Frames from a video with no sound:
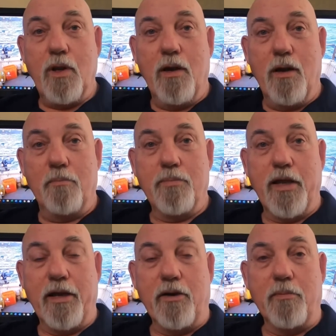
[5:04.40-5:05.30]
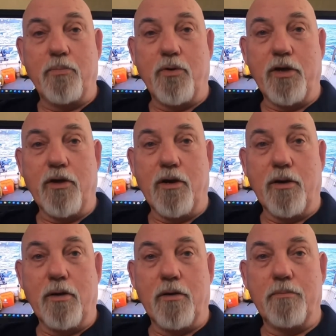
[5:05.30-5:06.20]
Uh, plan on putting on
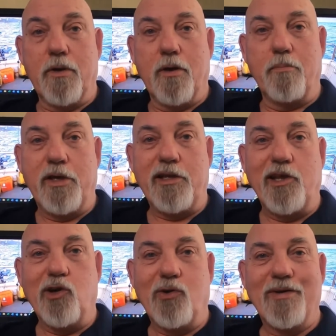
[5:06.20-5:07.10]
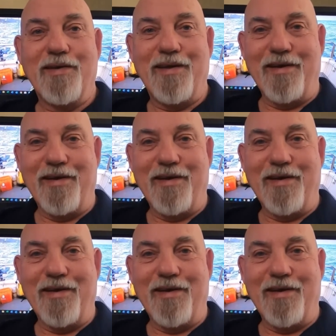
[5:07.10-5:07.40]
a, a big deal.